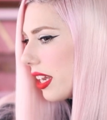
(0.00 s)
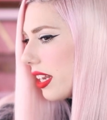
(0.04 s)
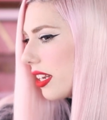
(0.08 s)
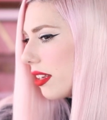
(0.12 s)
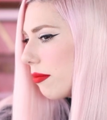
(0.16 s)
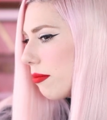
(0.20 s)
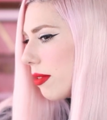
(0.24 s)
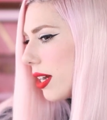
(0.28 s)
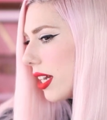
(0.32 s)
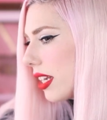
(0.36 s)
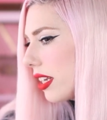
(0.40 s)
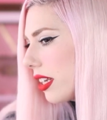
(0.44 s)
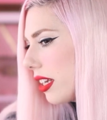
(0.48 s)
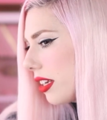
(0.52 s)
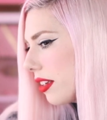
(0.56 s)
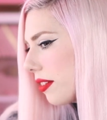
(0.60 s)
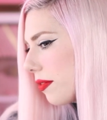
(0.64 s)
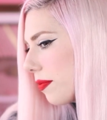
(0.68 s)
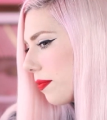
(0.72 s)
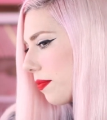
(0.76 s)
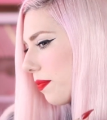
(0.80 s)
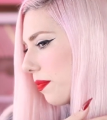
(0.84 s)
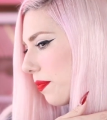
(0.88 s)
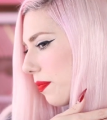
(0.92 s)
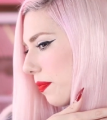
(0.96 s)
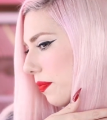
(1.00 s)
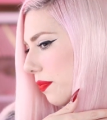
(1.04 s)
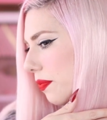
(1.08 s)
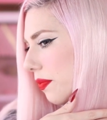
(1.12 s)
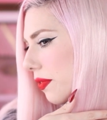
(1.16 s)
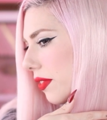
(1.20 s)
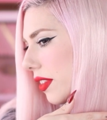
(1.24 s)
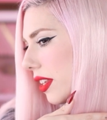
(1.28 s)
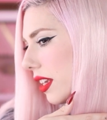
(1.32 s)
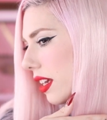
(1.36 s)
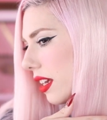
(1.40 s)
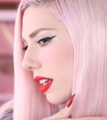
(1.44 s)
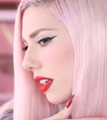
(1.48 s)
anybody.
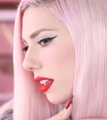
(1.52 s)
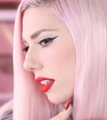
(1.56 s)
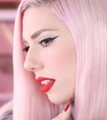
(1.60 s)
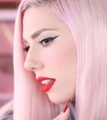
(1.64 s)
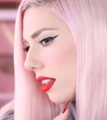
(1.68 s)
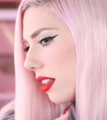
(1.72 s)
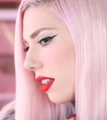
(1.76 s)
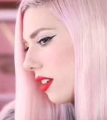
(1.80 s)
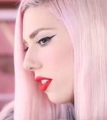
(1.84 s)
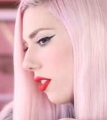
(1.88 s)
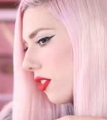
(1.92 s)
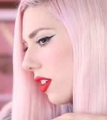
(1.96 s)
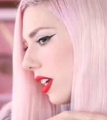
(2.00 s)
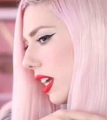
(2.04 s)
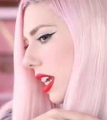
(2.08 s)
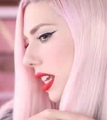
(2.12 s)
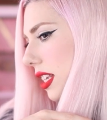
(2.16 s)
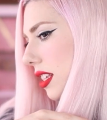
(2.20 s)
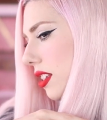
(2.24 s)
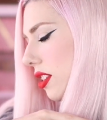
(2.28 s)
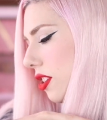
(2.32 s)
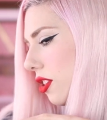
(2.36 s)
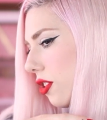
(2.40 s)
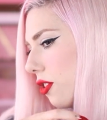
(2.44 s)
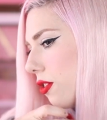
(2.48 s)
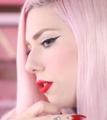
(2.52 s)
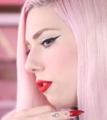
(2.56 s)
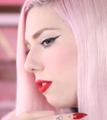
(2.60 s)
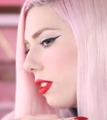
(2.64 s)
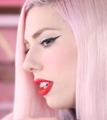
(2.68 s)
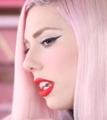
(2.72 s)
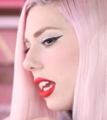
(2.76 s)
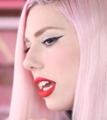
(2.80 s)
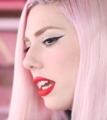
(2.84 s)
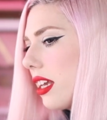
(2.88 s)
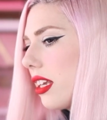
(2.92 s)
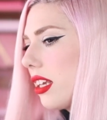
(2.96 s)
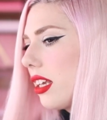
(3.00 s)
Okay, so
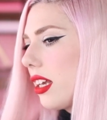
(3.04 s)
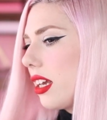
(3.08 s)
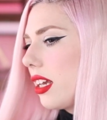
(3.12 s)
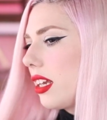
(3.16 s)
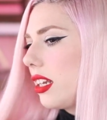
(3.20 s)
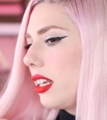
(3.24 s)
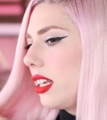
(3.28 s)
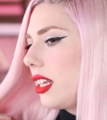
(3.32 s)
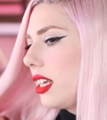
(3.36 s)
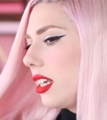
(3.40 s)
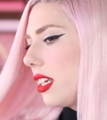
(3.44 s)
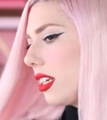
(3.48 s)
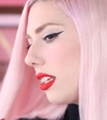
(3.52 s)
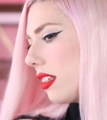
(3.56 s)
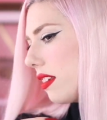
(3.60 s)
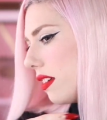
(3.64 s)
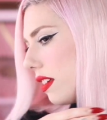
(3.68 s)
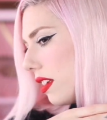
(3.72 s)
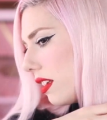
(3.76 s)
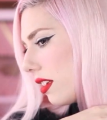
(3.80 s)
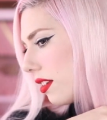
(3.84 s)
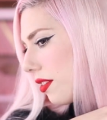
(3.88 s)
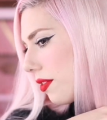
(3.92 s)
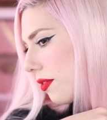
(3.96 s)
yeah, I need